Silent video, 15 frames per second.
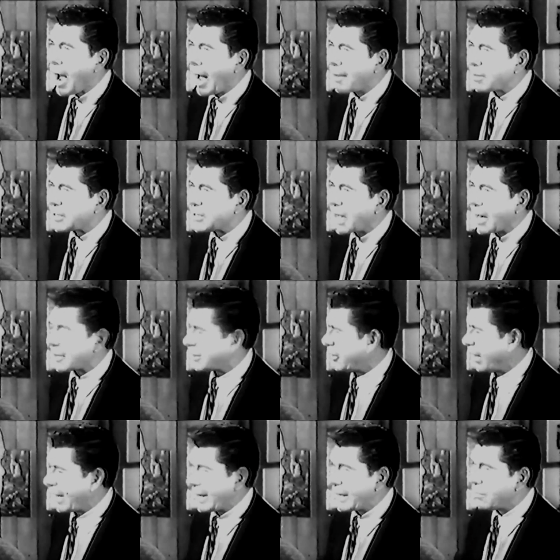I'm a
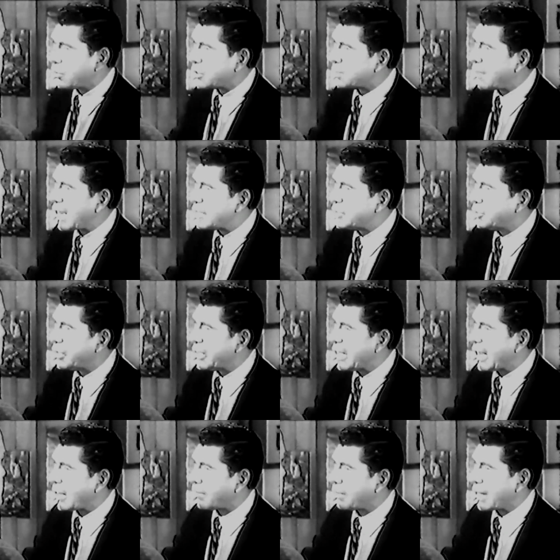doctor, and it was my duty
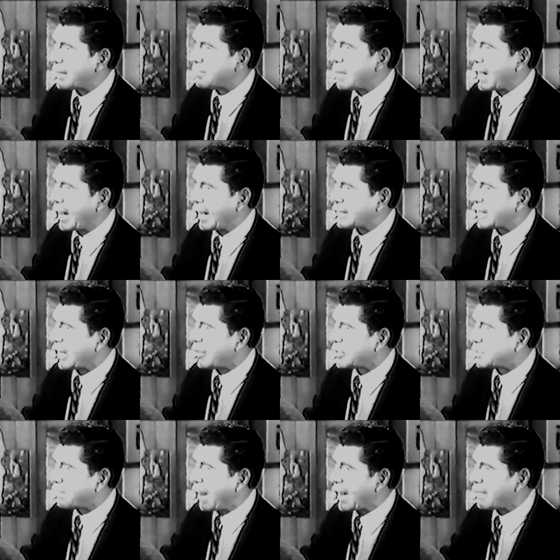to help that man out there
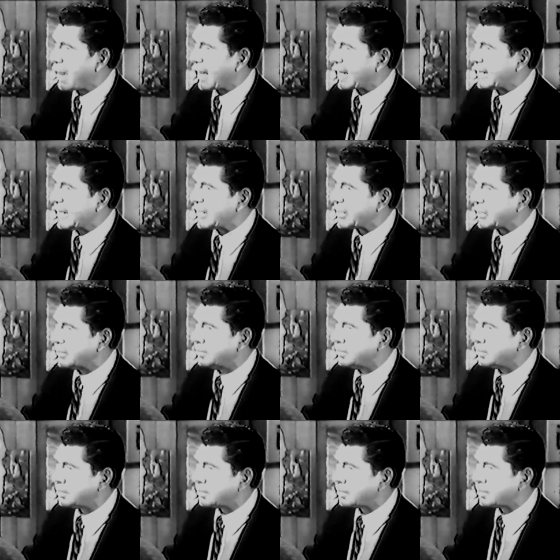in spite of my condition.
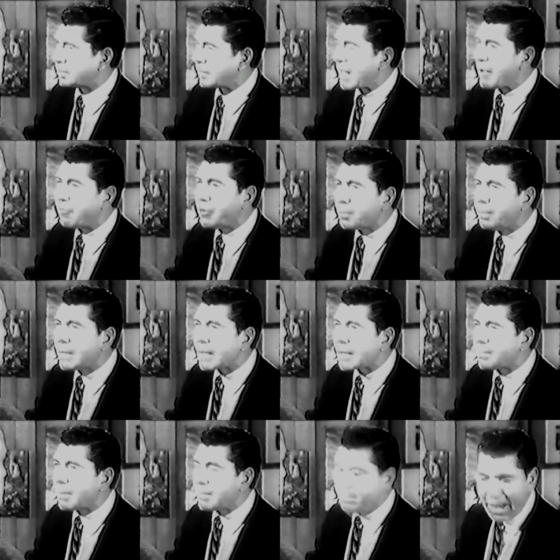If your bill
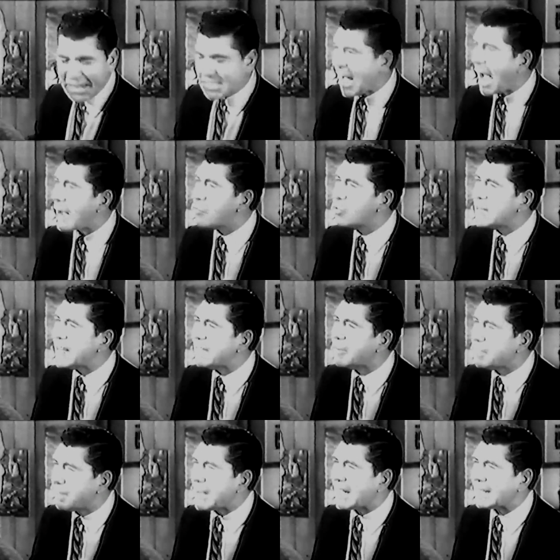had been passed, I wouldn't
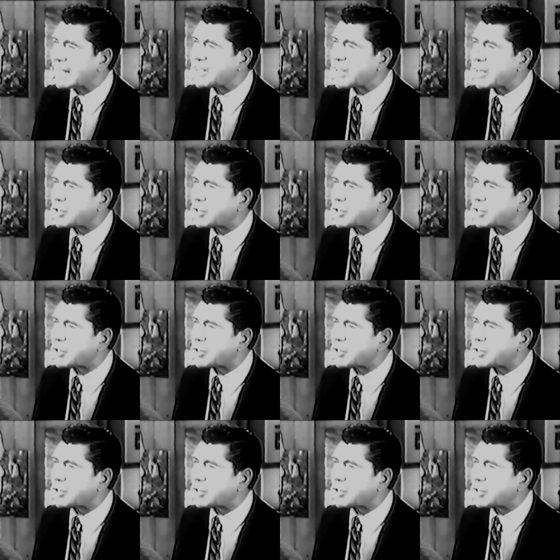even be in this